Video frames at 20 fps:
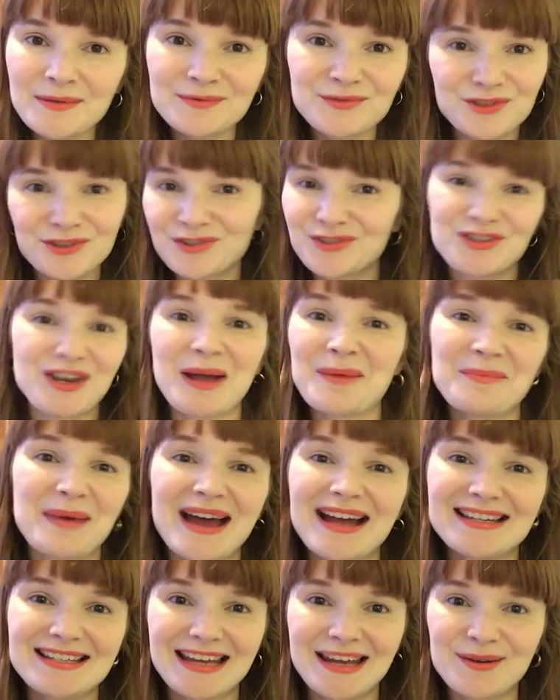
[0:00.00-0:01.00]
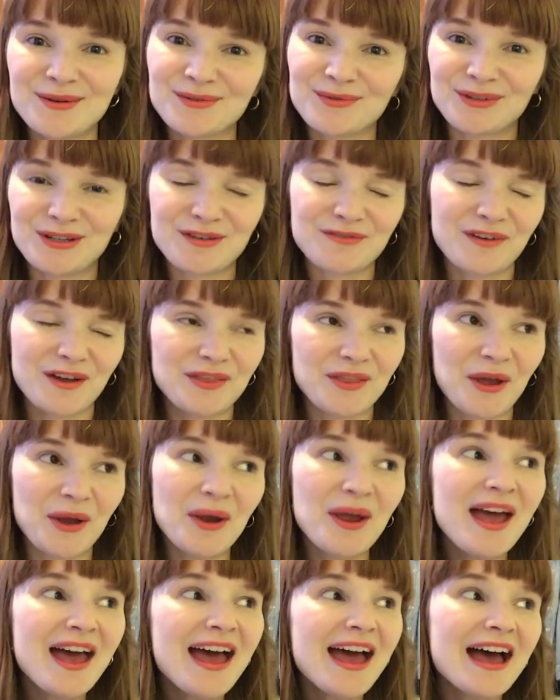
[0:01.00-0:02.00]
just jam-packed day. It was really fun
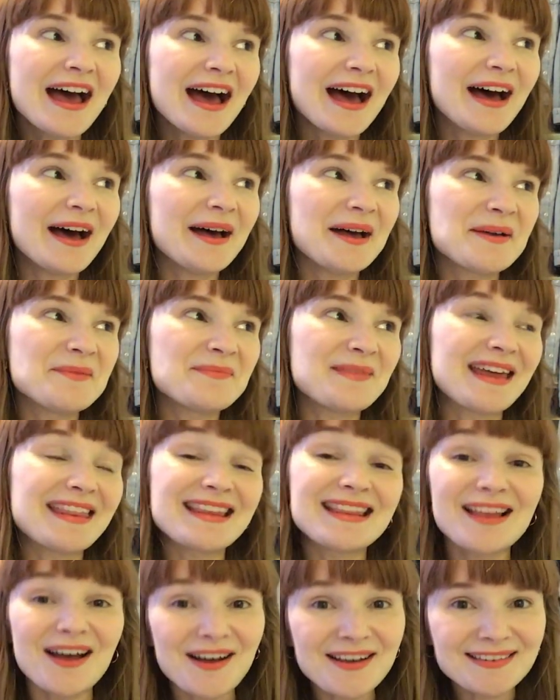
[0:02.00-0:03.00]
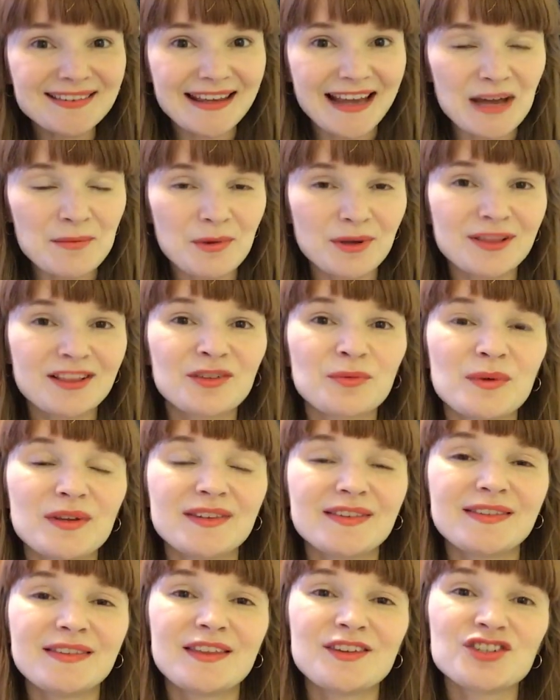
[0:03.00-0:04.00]
though. And the last thing I modelled
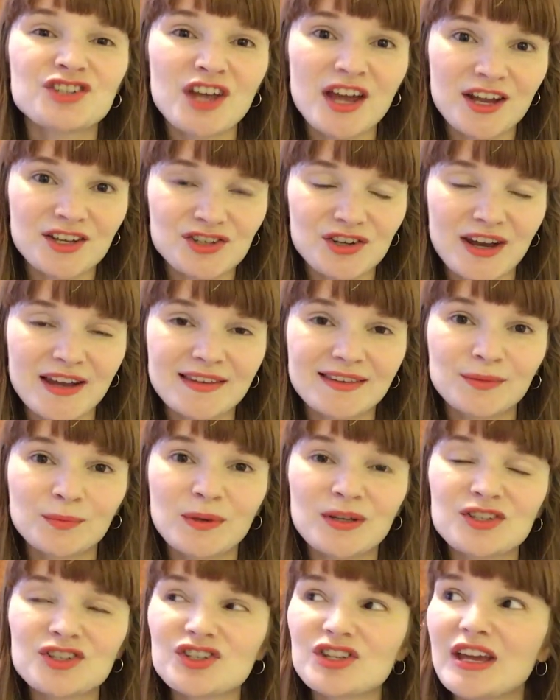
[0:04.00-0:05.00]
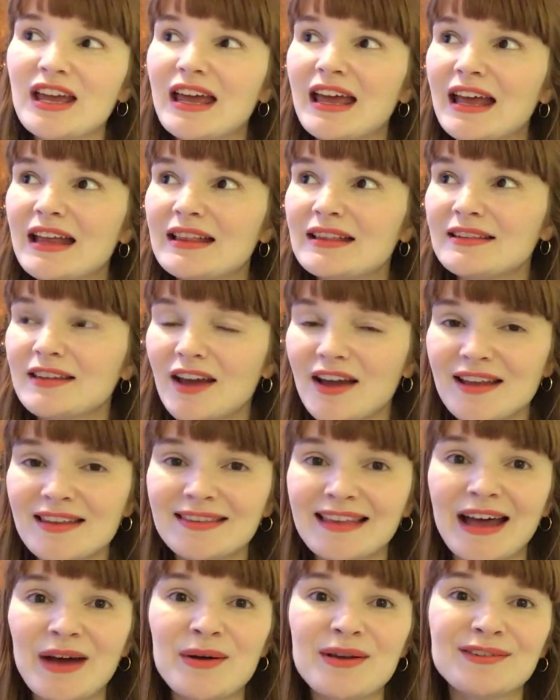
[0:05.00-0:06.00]
was the shirt dress, which
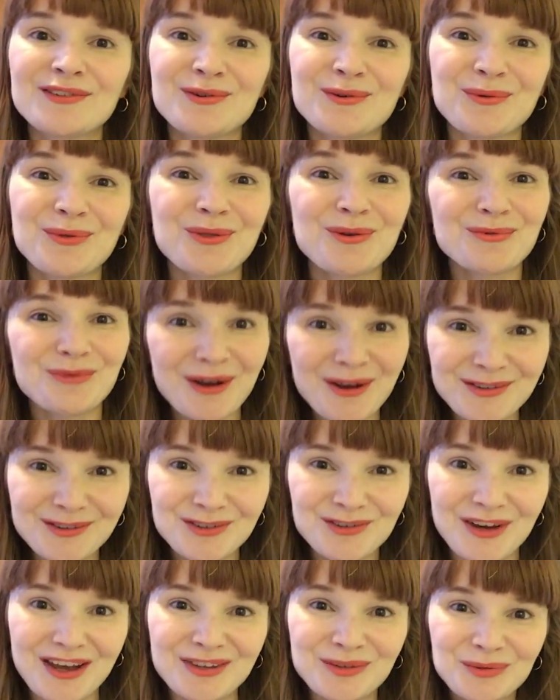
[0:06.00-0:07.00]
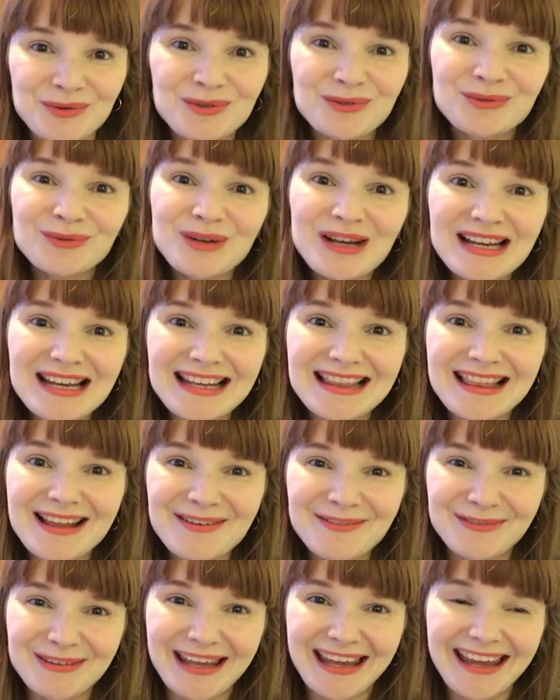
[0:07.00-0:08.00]
turns out is called the Rosa dress, which is really
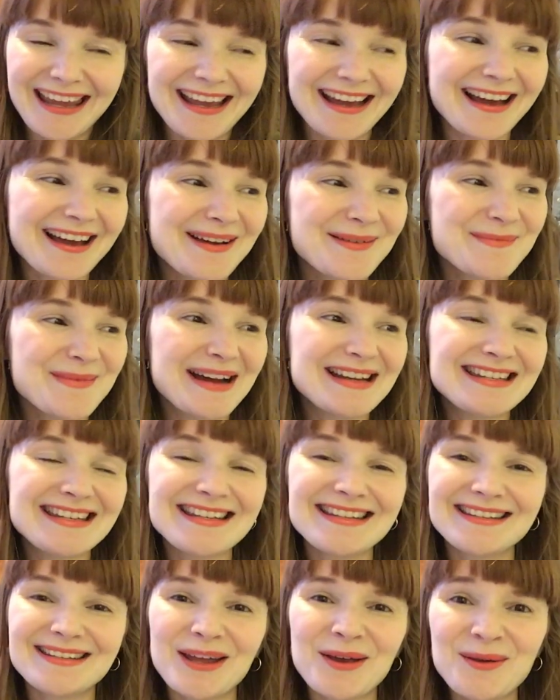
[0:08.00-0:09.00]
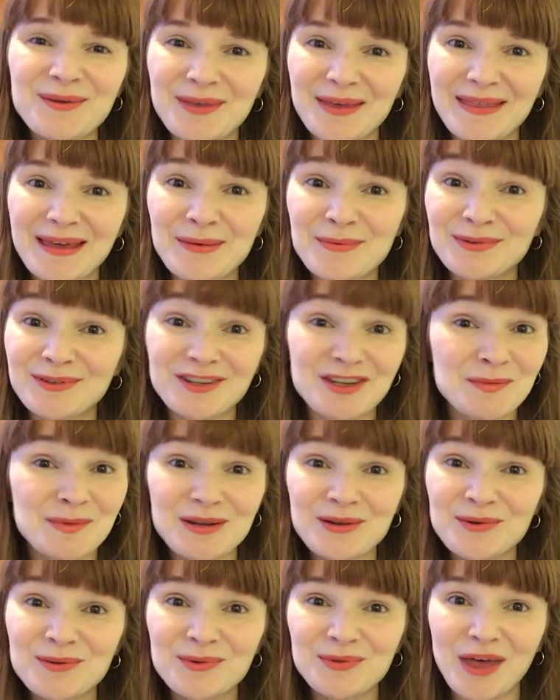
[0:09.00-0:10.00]
lovely. I didn't know that it was going to
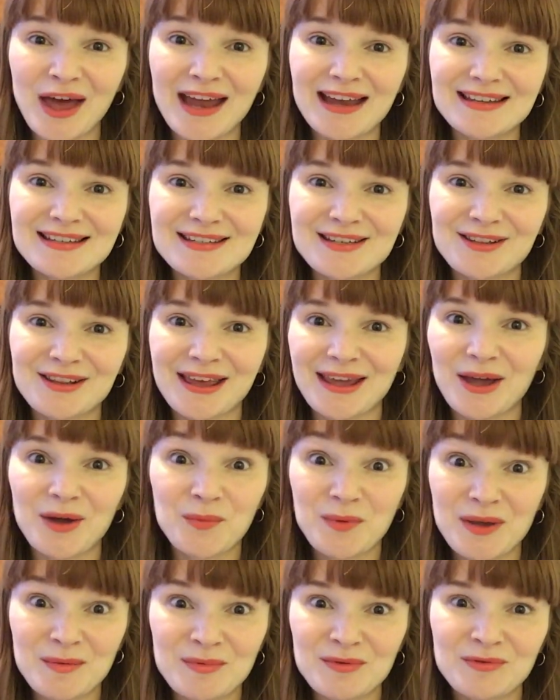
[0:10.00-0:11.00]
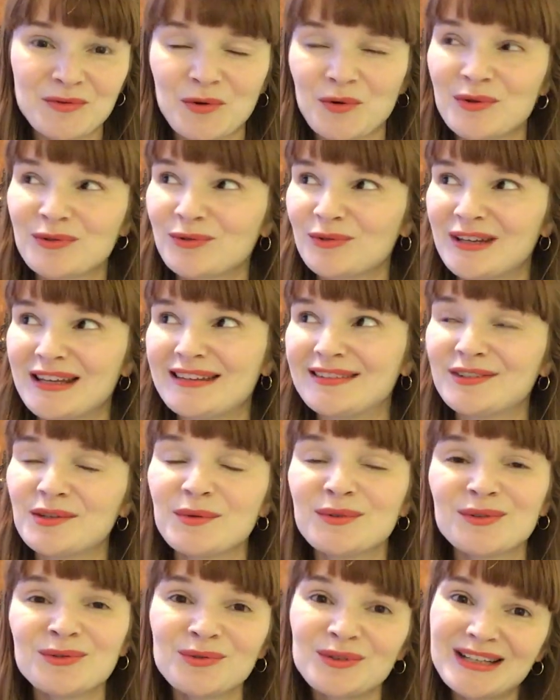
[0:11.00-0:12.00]
be called that until like a week before it was released, so
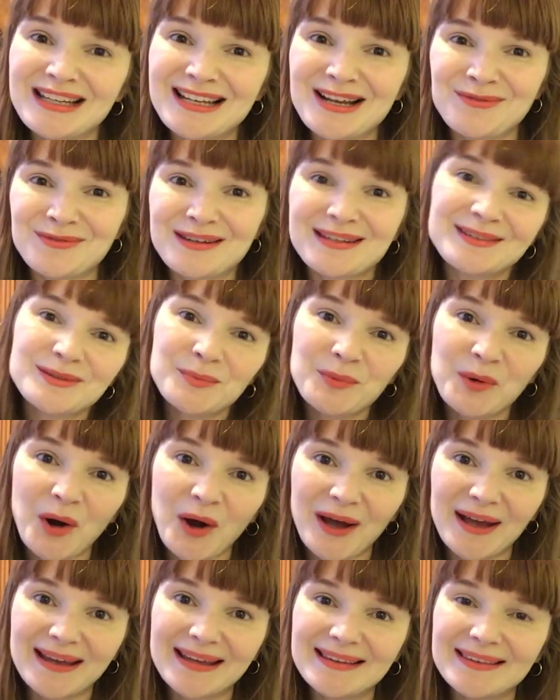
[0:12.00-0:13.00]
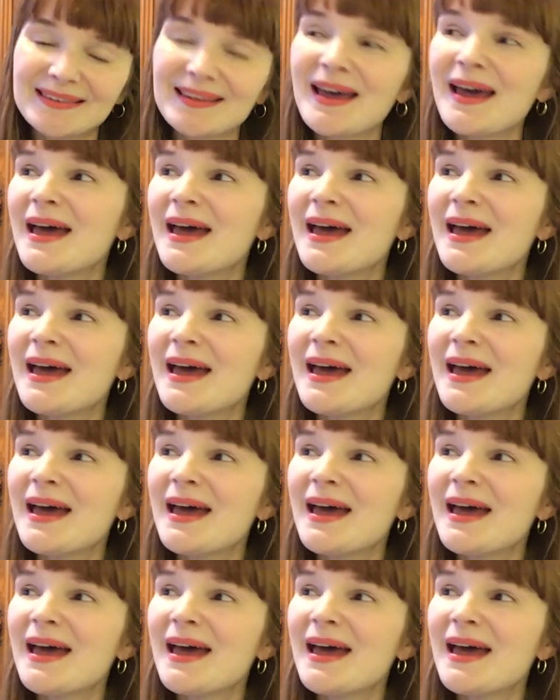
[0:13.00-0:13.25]
it was a really lovely surprise.